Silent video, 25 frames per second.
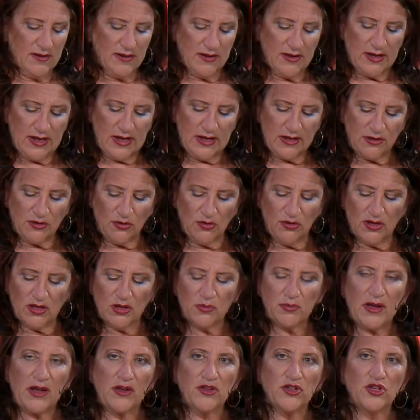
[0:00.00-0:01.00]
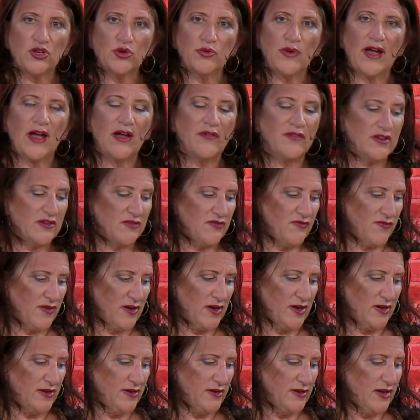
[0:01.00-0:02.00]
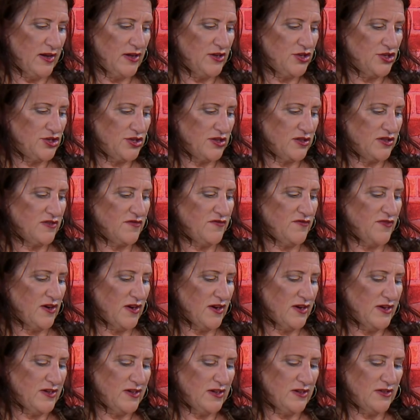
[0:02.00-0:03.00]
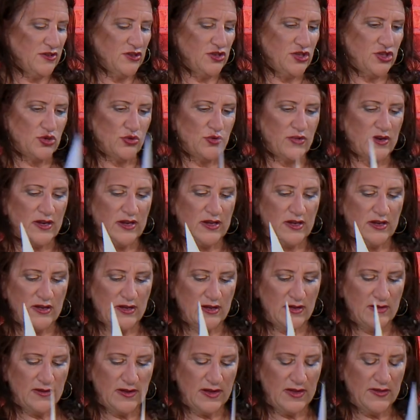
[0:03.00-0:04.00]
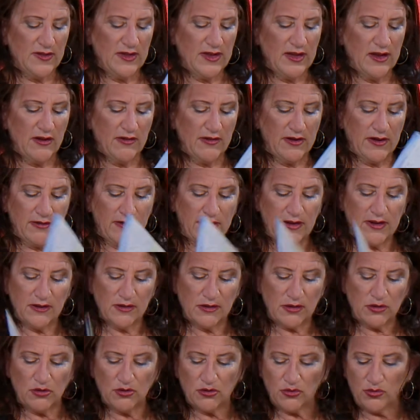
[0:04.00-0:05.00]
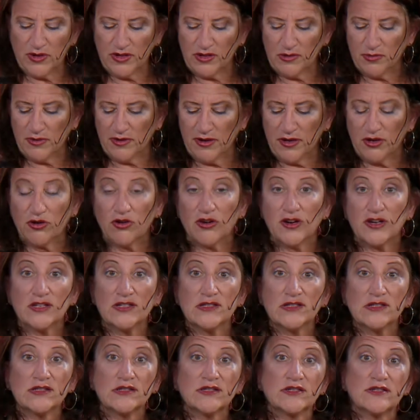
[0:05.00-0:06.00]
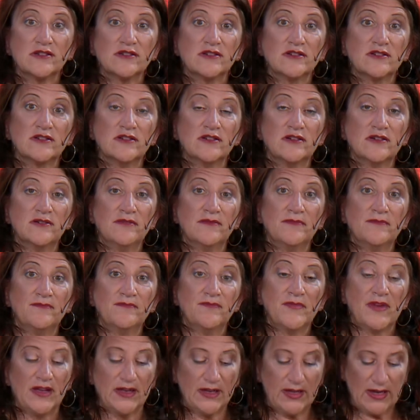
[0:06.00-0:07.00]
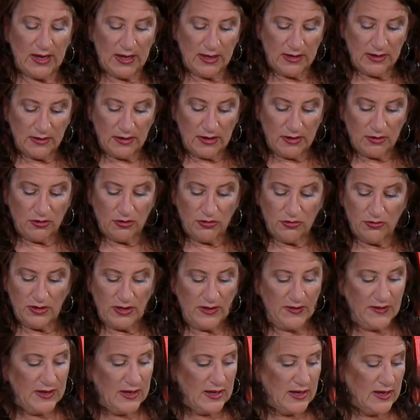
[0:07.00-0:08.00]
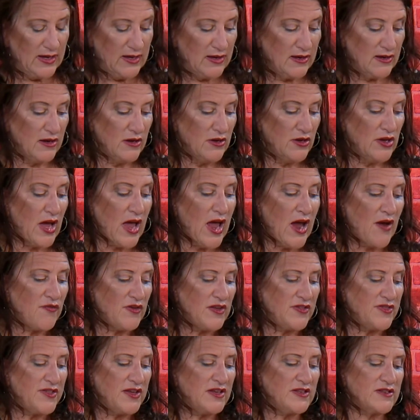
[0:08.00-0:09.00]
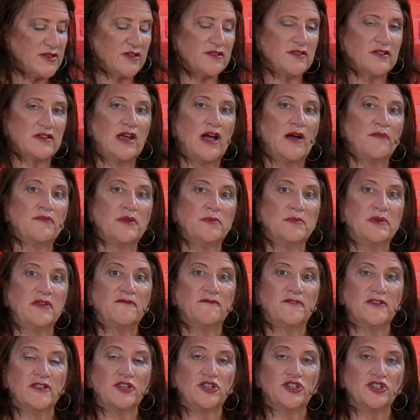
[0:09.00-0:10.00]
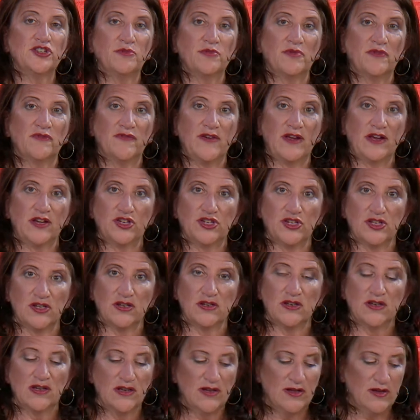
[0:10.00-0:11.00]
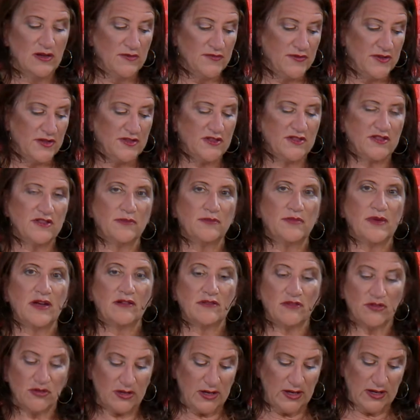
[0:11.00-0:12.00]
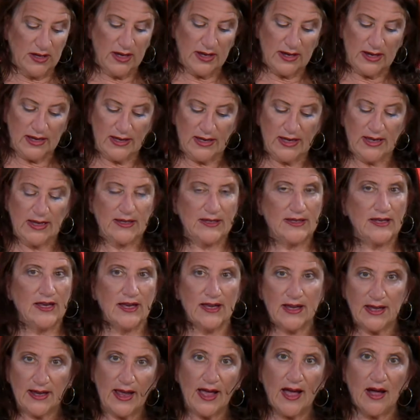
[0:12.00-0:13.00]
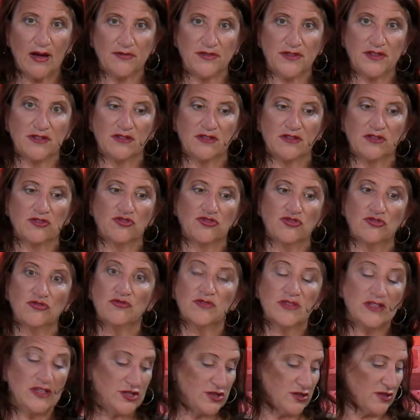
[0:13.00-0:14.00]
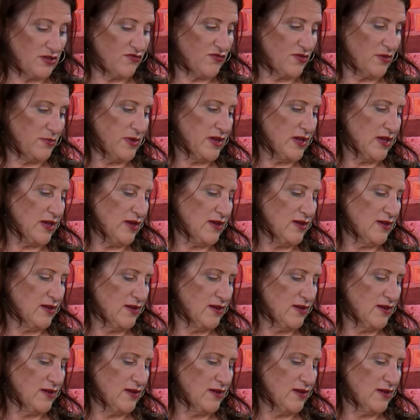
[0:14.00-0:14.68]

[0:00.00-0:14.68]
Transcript: It's all about you having fun and just finding the joy in the area. Here's Old Westbury Gardens, again, including the ink everything doesn't have to be finished to perfection. This is about, look, again, I can't take it out. This is truly just for me.